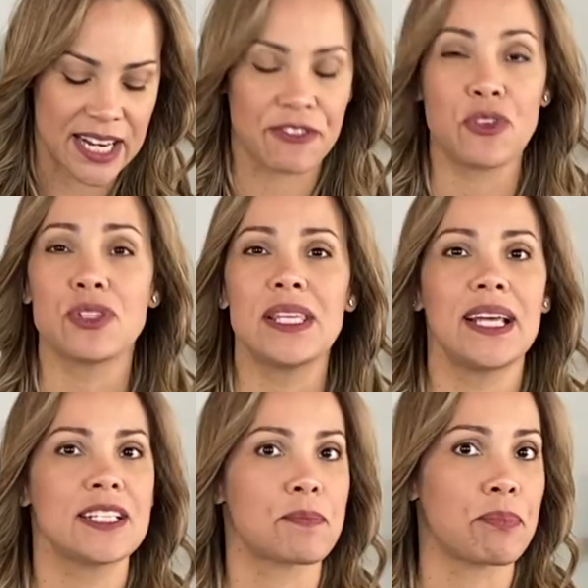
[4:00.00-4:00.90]
if you see
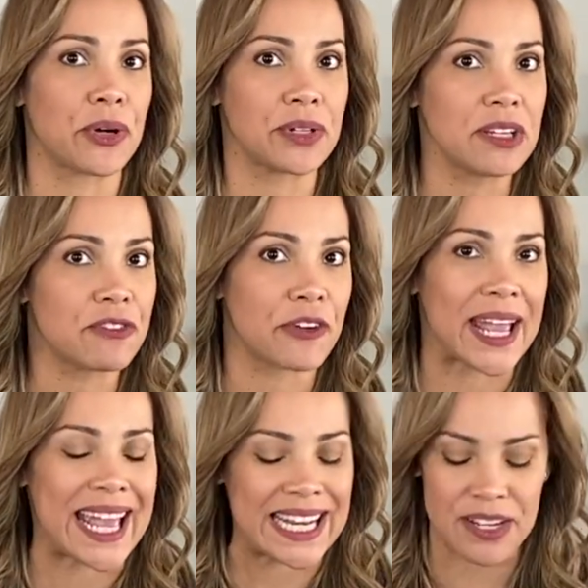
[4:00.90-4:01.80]
that it's burning for
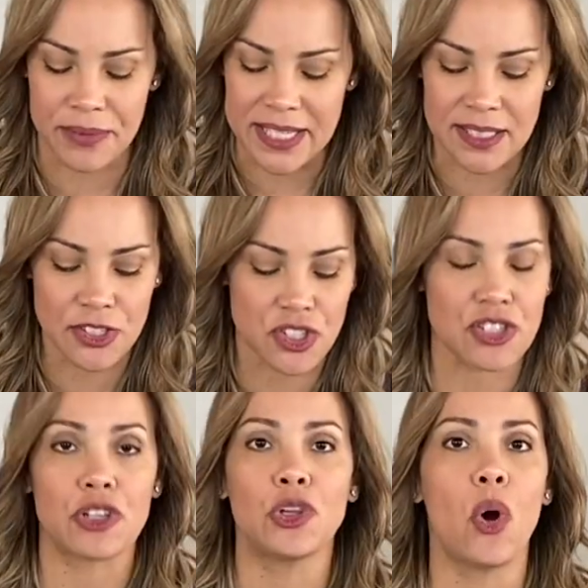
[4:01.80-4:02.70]
any reason,
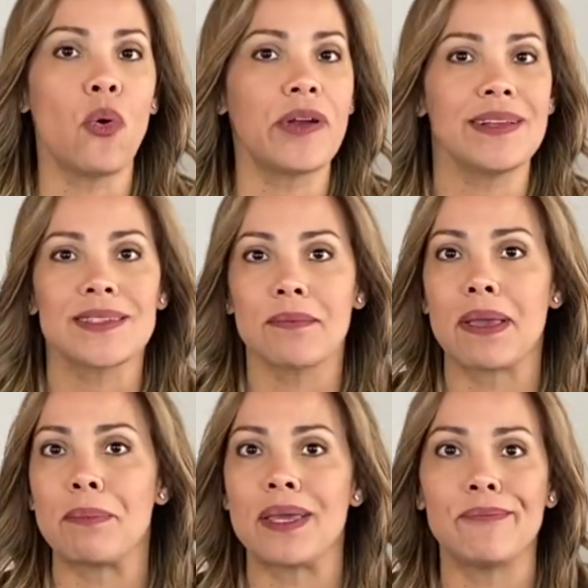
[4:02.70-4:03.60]
just lower it to
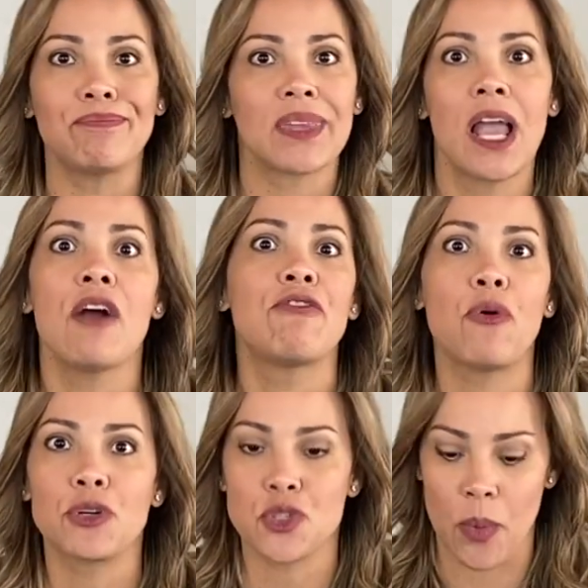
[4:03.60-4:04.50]
maybe
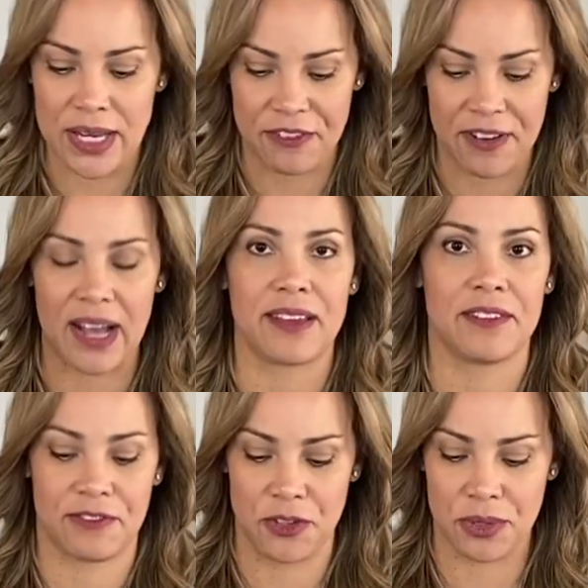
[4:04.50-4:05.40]
425
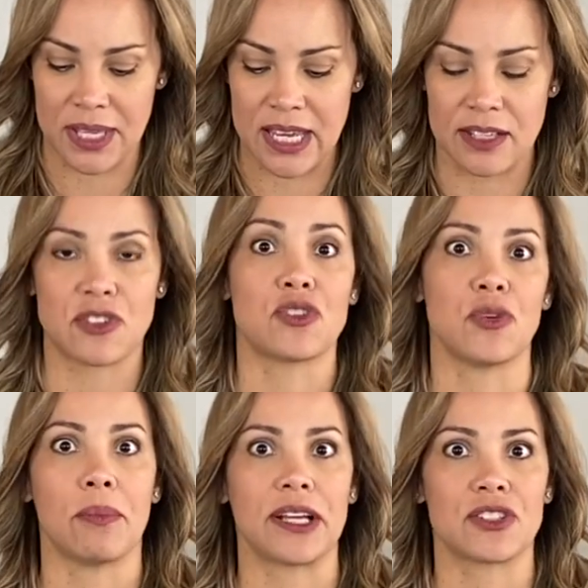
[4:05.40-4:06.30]
if you think it's
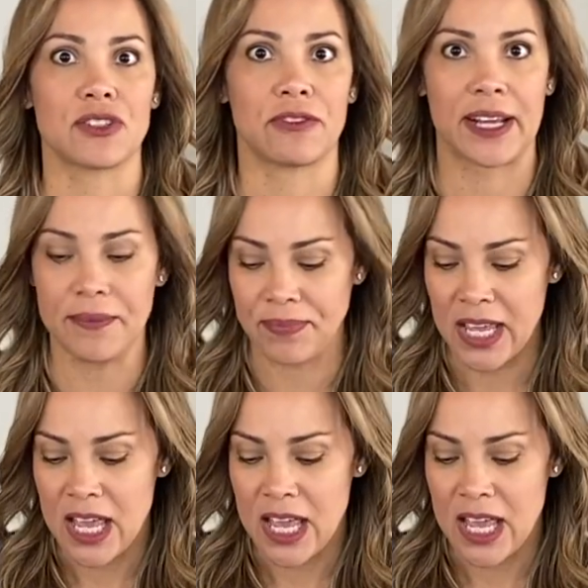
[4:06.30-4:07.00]
too much, right?